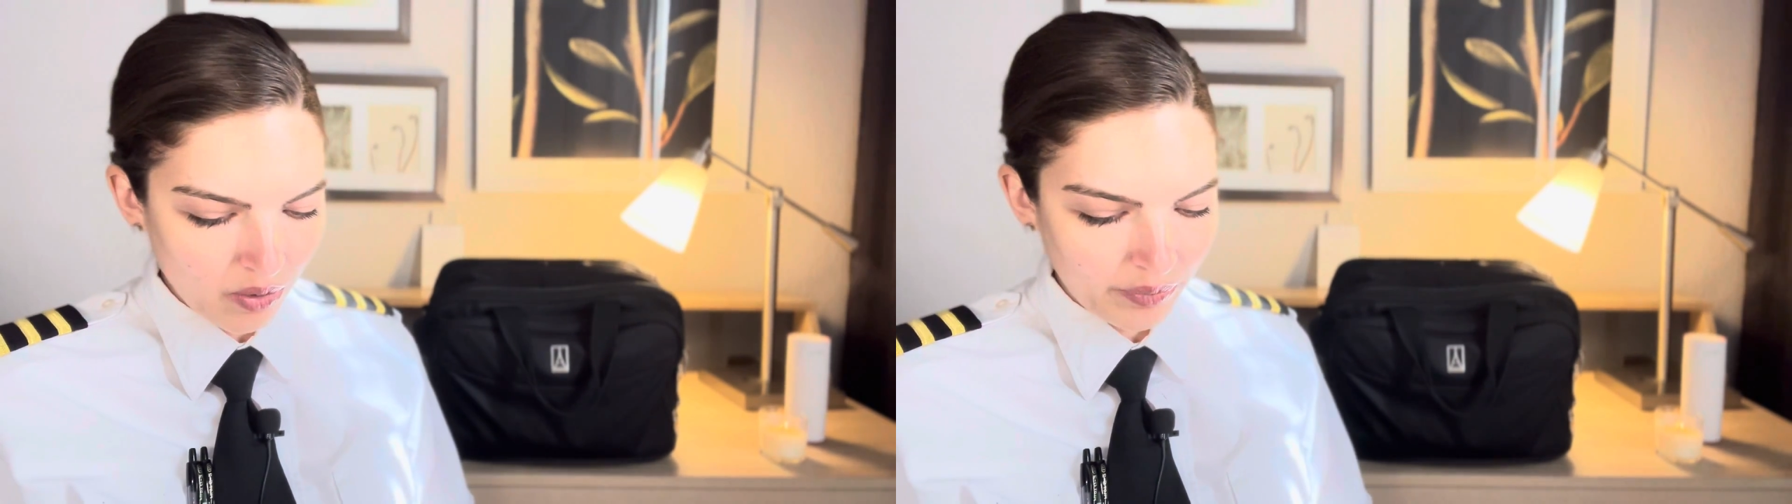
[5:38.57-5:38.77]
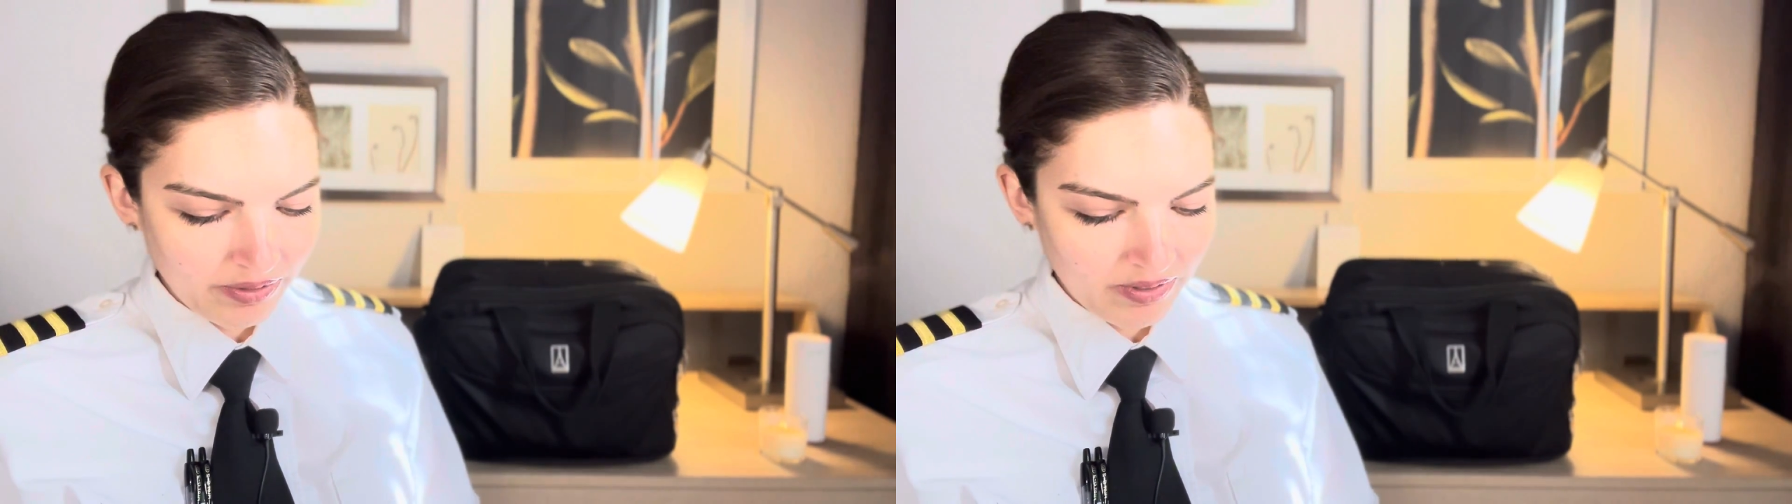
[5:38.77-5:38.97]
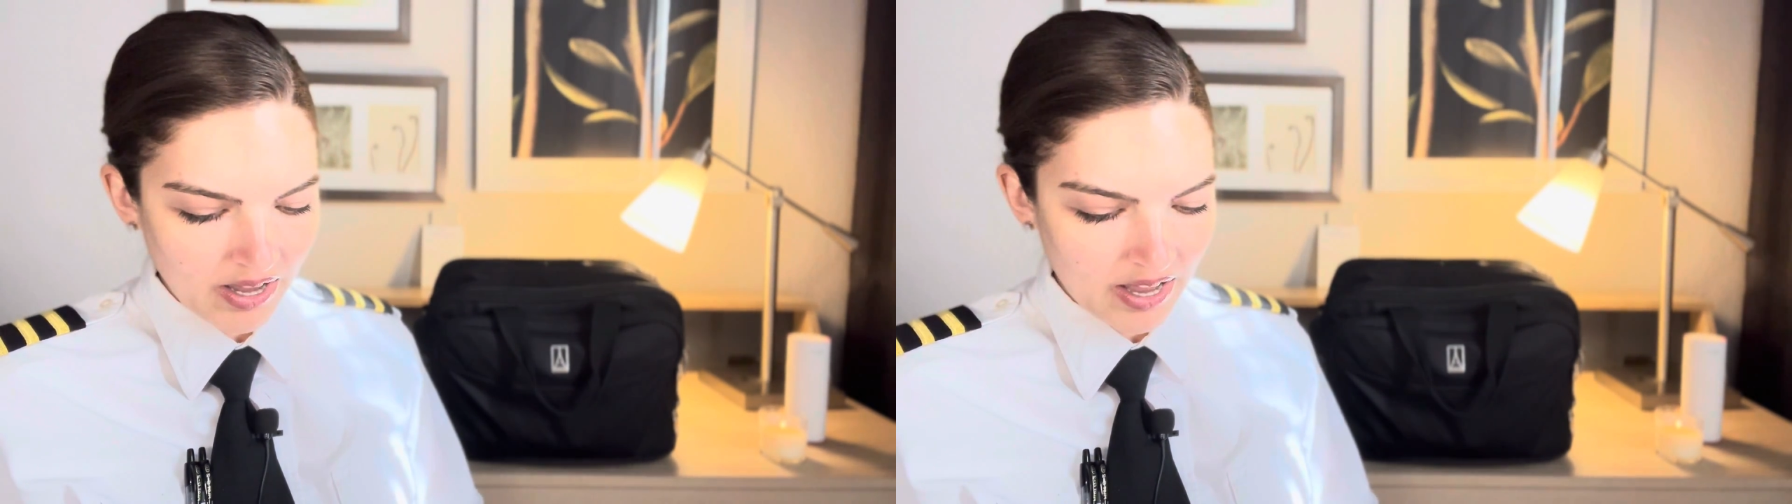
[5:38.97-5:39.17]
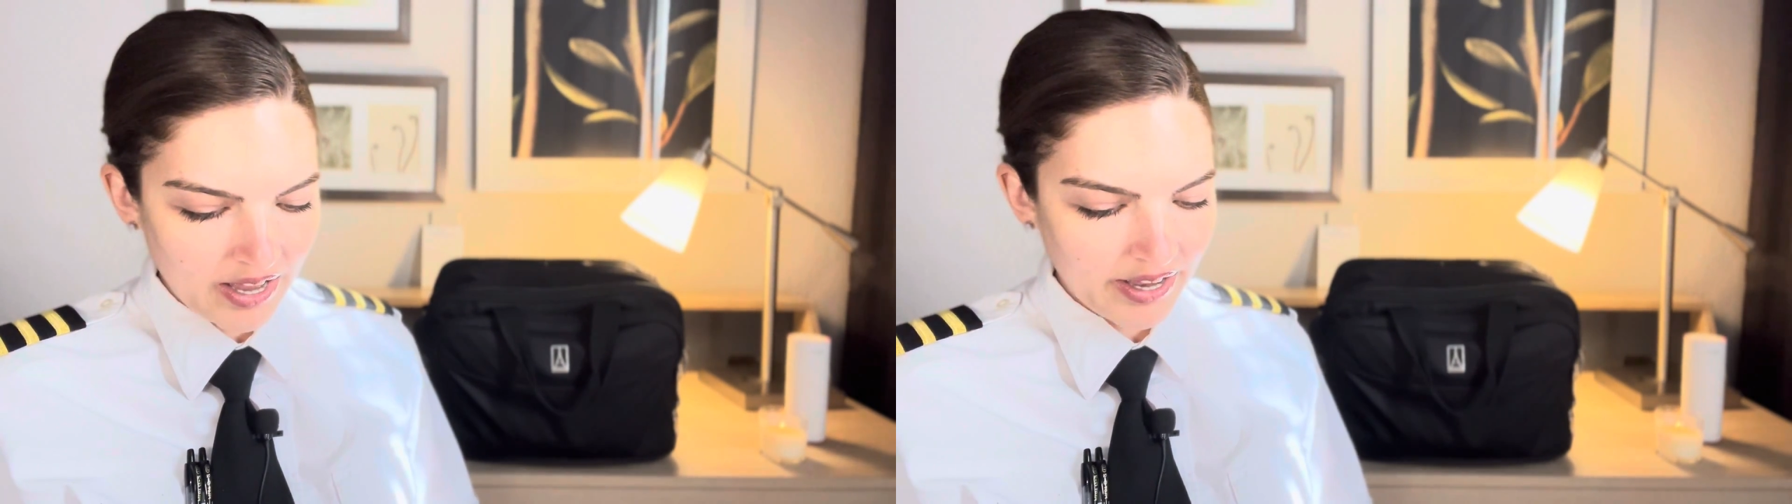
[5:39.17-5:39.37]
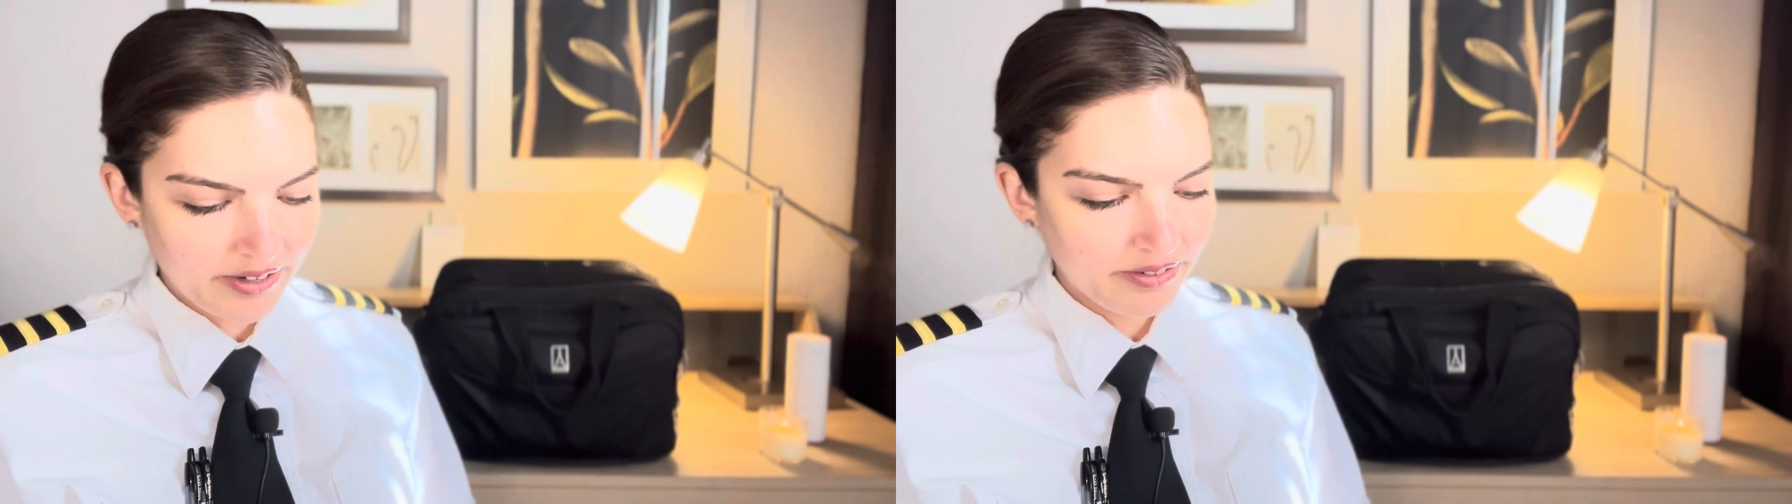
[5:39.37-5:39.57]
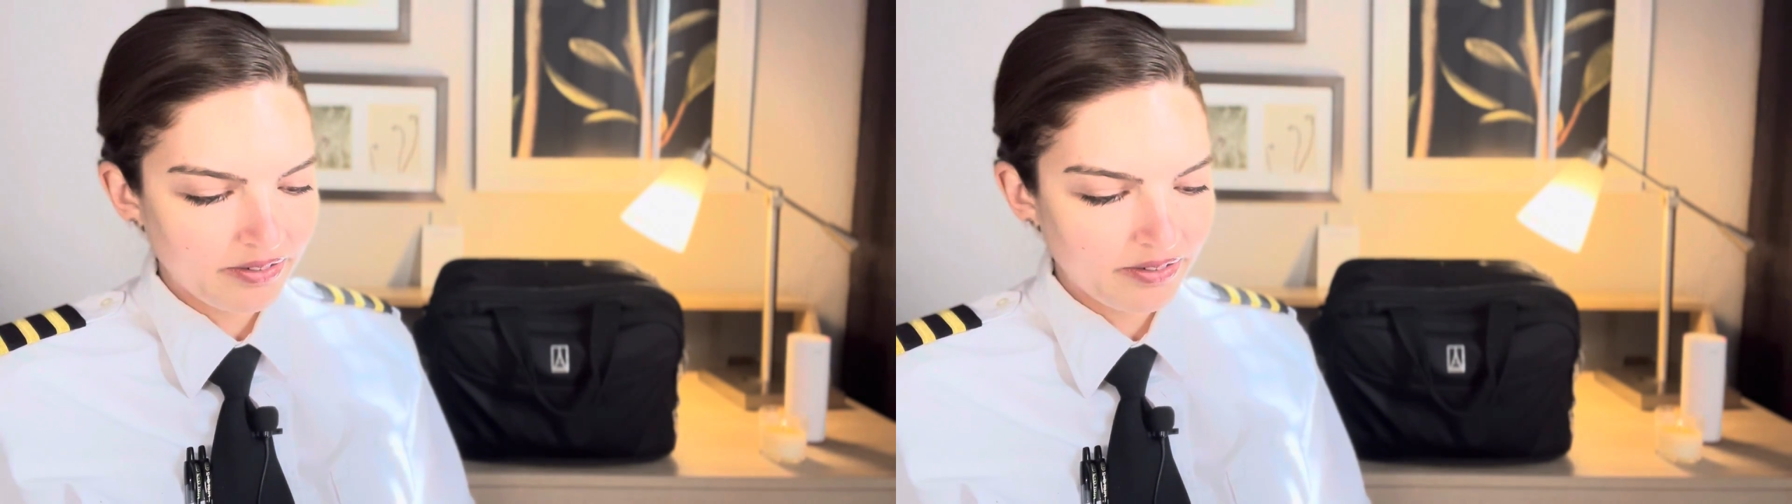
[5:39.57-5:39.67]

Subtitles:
we've got